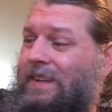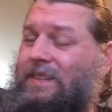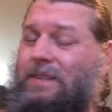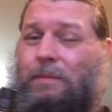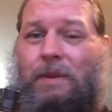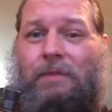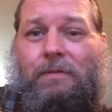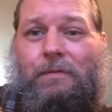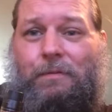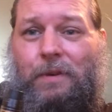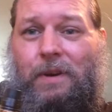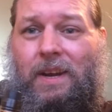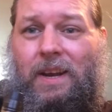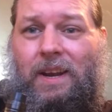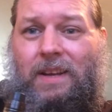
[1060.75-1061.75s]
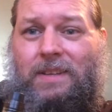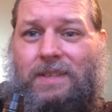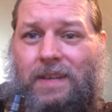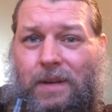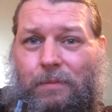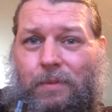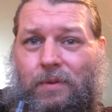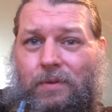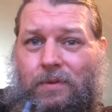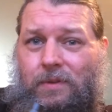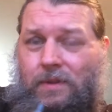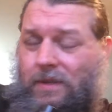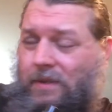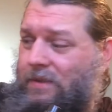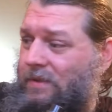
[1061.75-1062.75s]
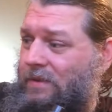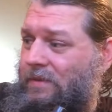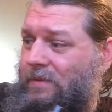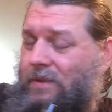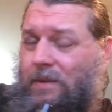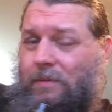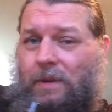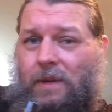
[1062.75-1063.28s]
free samples of these Insomniac